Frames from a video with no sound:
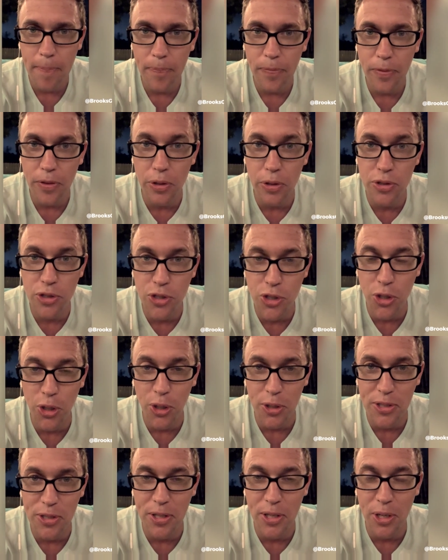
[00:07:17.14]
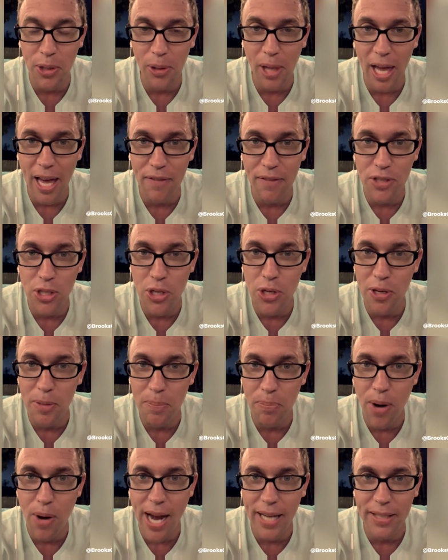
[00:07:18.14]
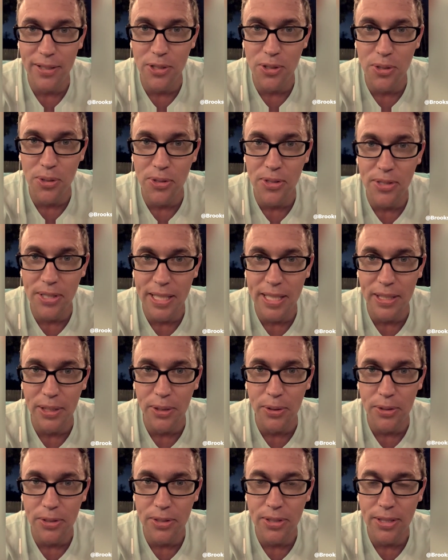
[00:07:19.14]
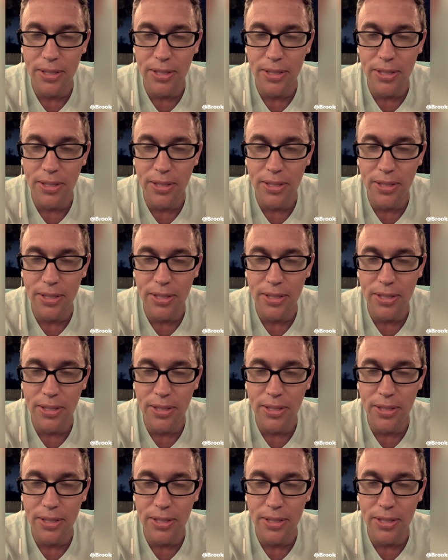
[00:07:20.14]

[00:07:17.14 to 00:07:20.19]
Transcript: there's jerks in your life so you could practice your skills.